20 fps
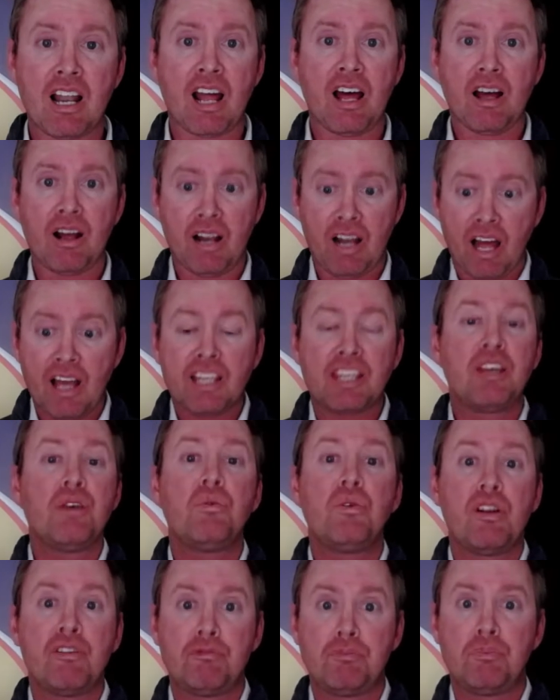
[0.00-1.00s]
like you
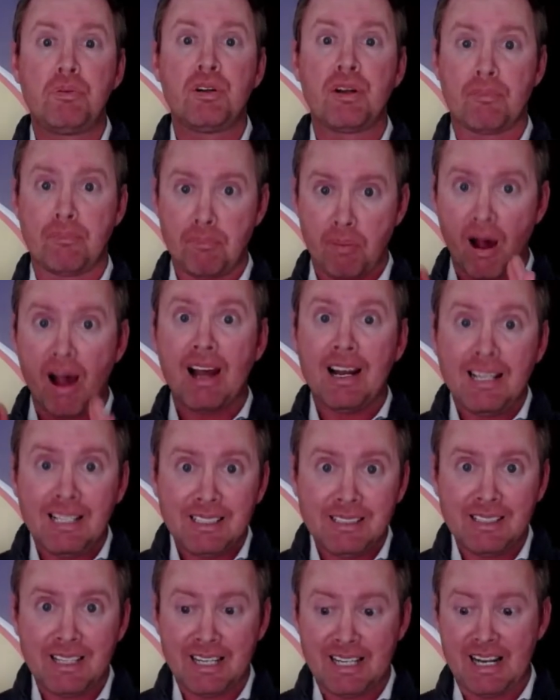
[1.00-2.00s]
would have put a
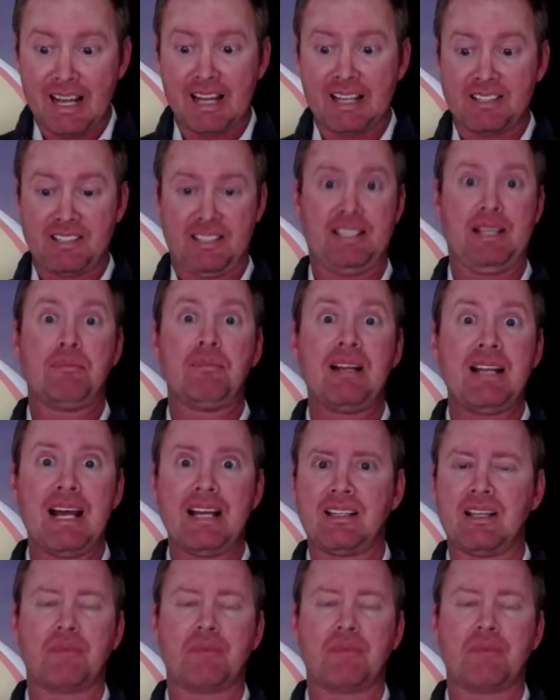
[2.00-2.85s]
pilot in a simulator.